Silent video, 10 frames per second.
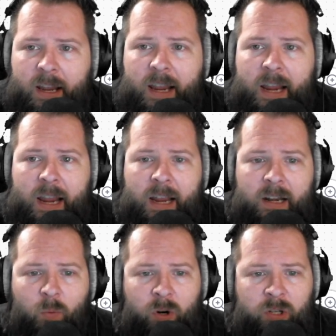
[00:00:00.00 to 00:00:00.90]

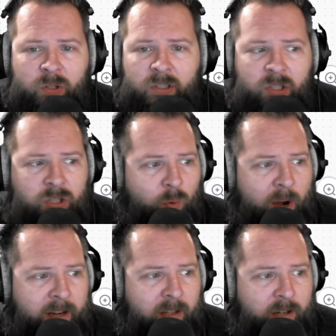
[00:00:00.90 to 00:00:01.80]
and we're using just the
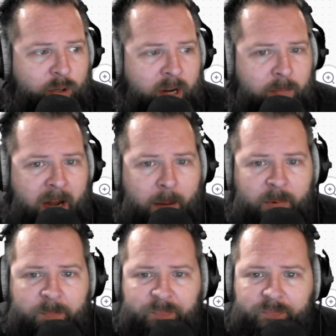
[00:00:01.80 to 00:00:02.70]
regular grid
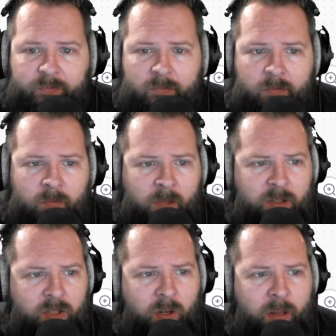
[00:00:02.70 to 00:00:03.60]
map.
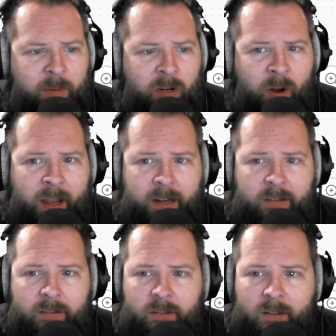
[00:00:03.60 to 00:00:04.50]
So let me go ahead and,